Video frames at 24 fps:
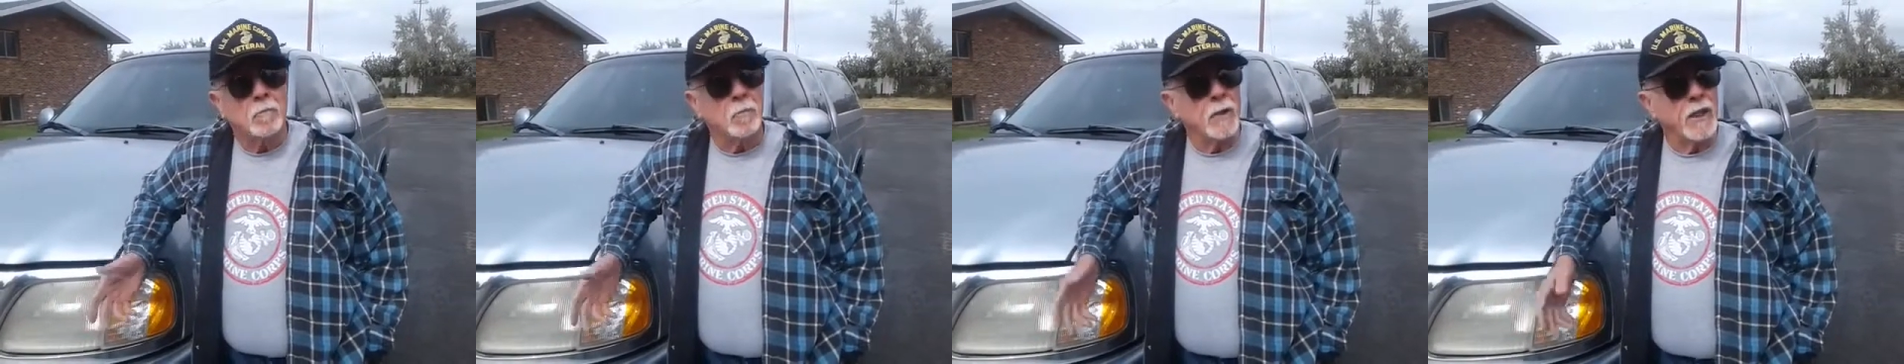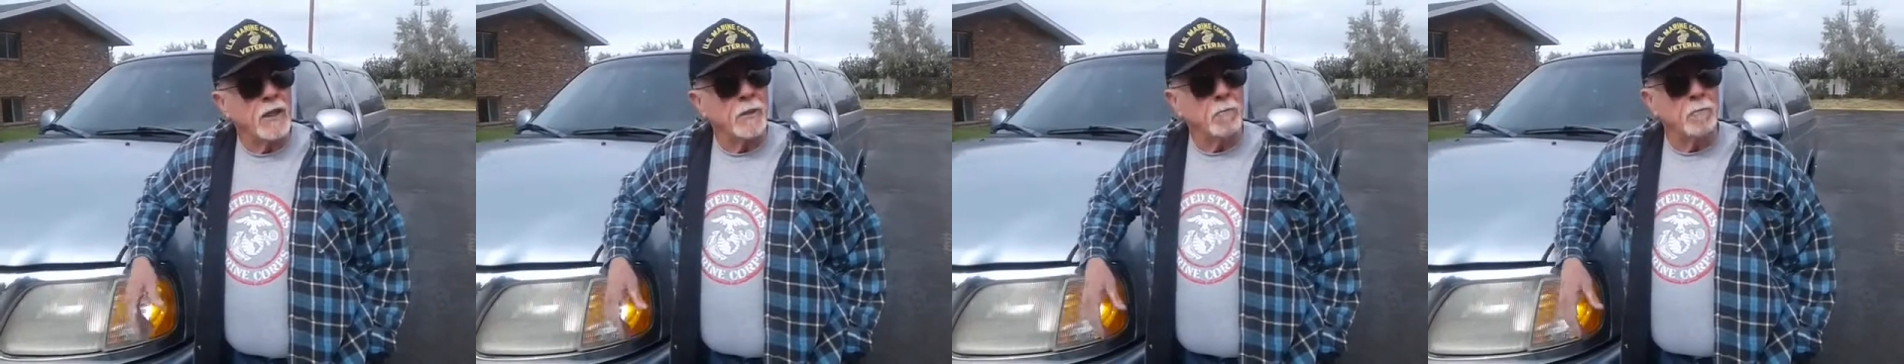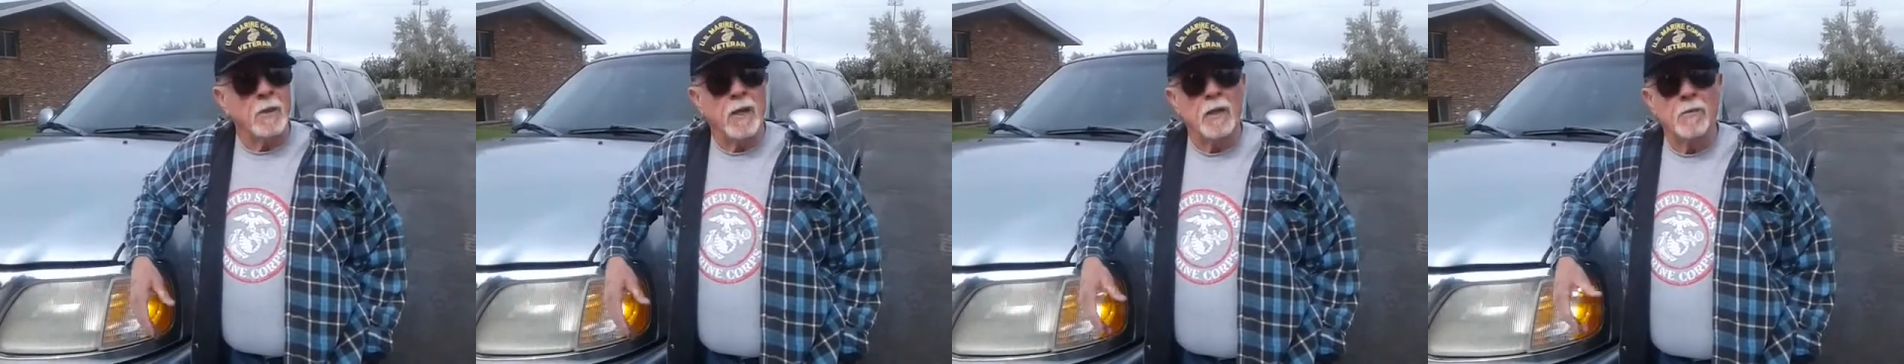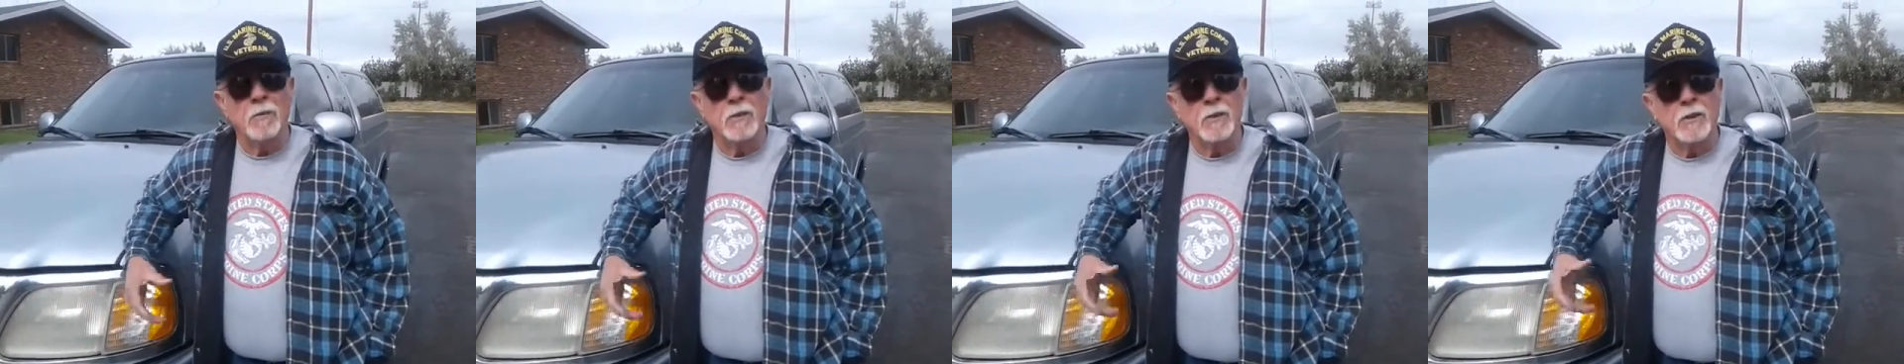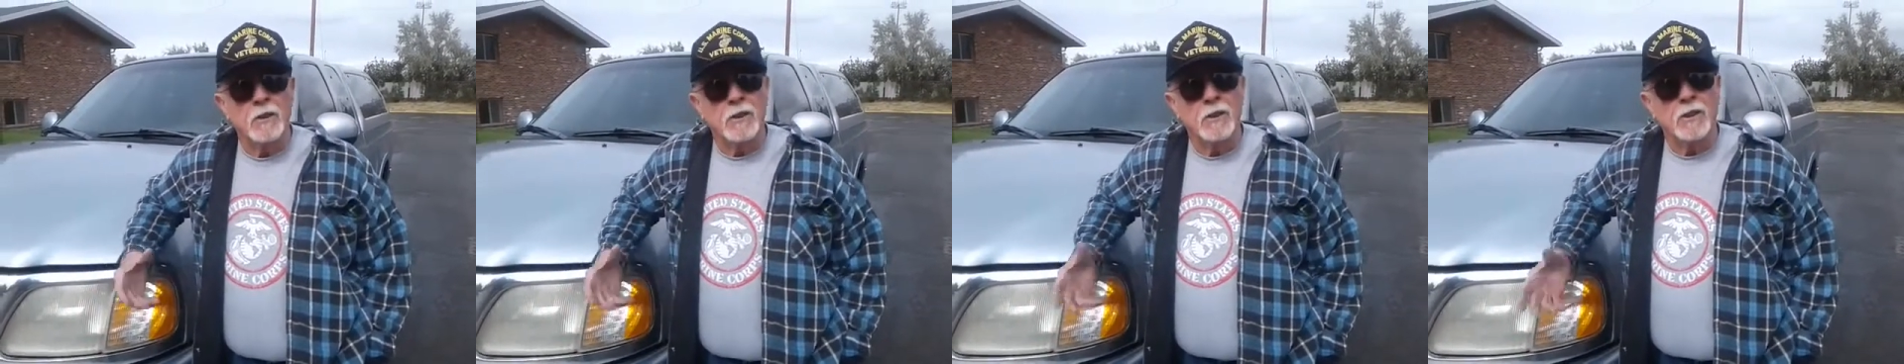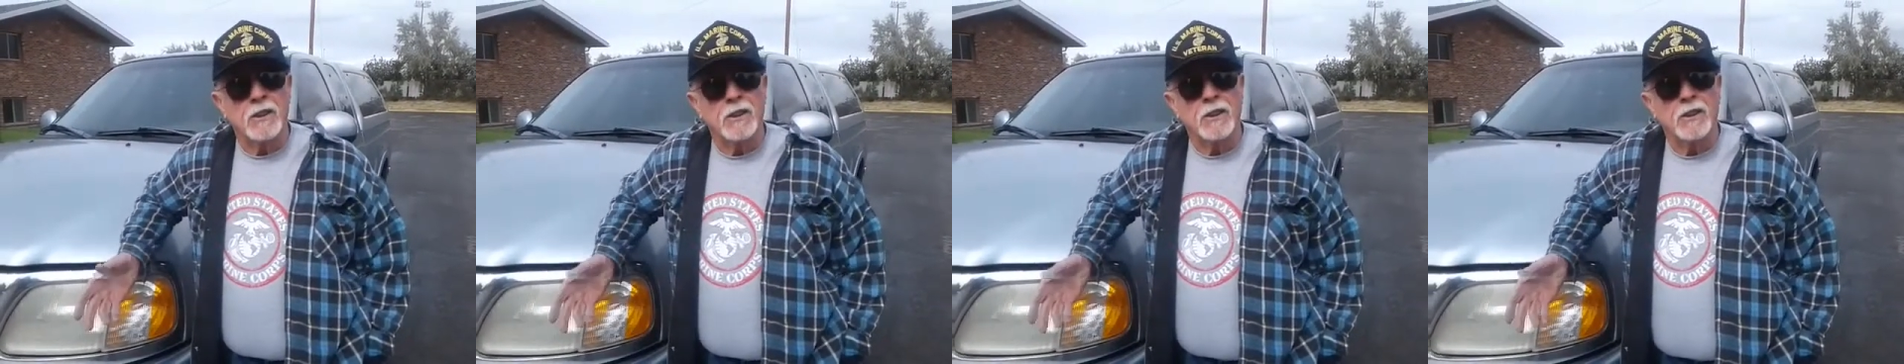Big
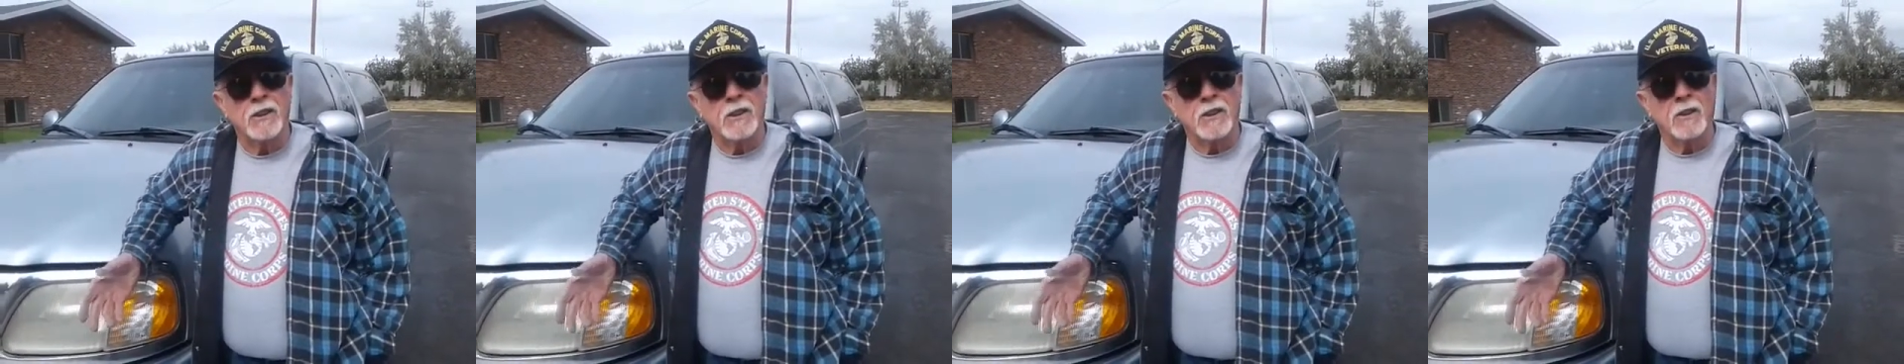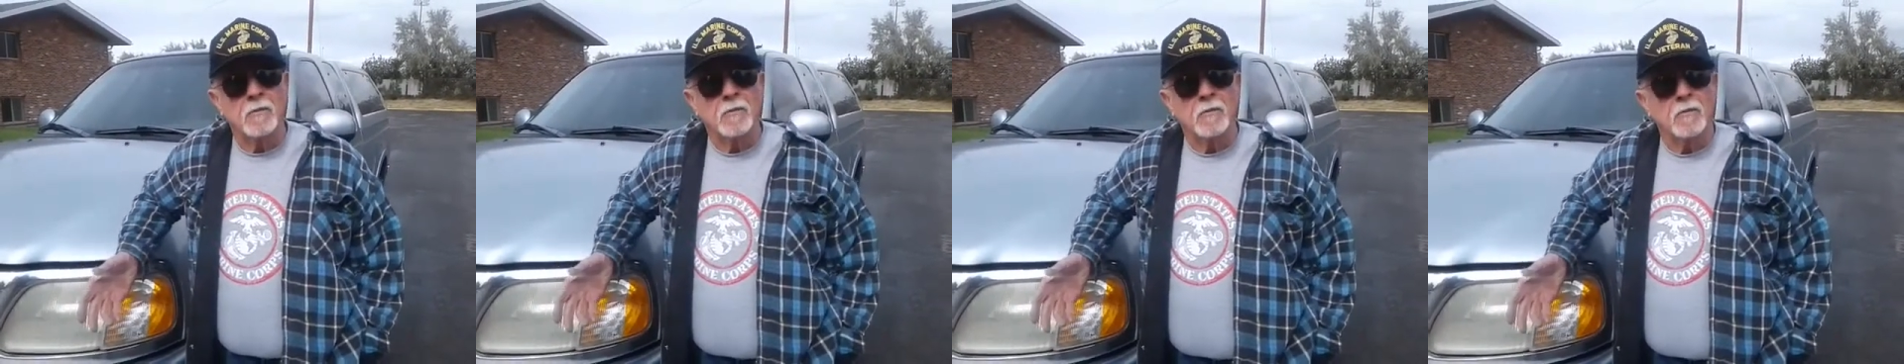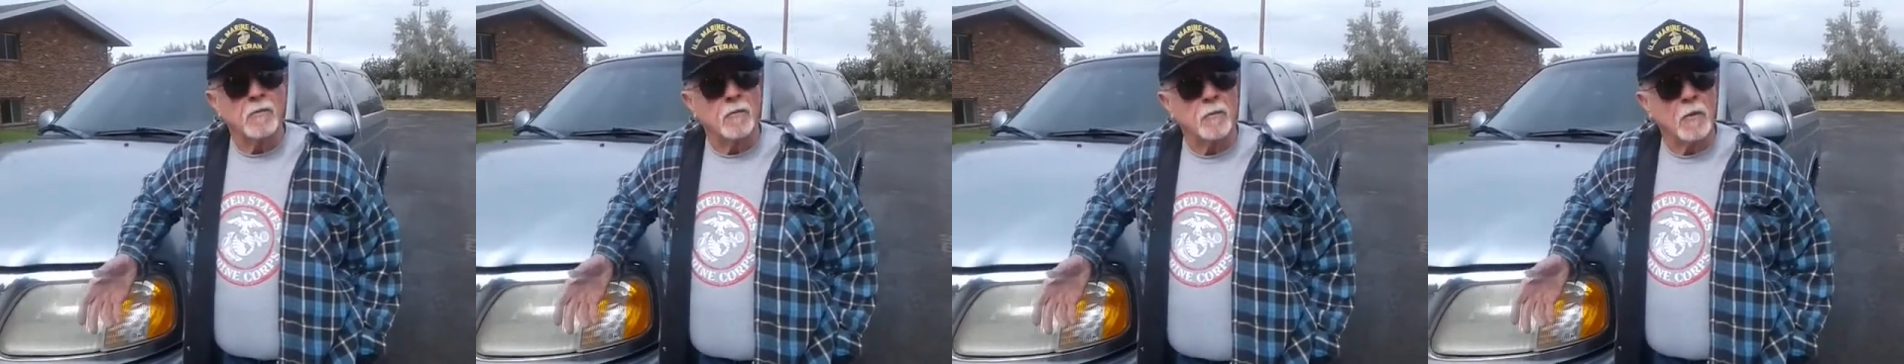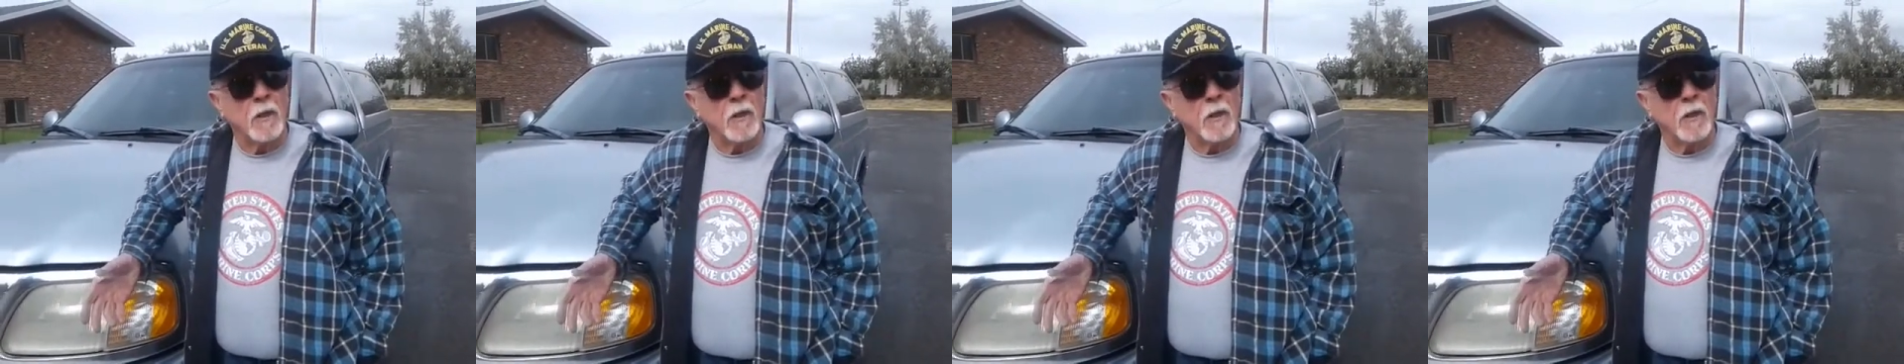muffler system.